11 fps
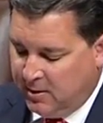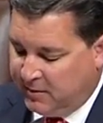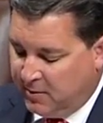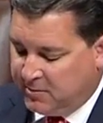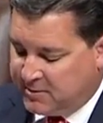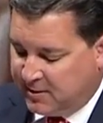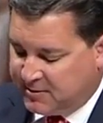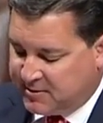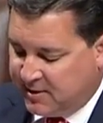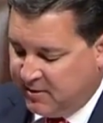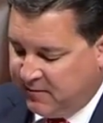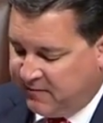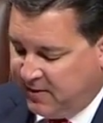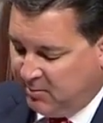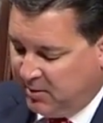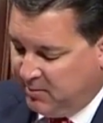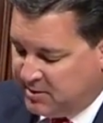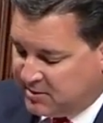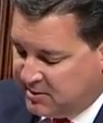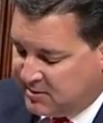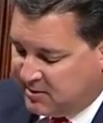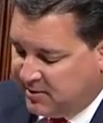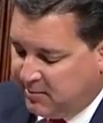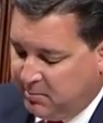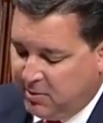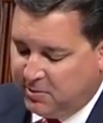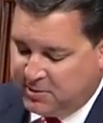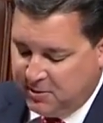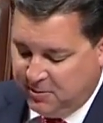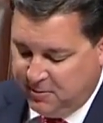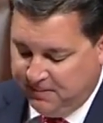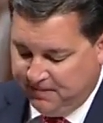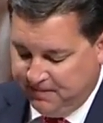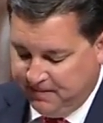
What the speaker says: Those outside of the family business loved Bill too.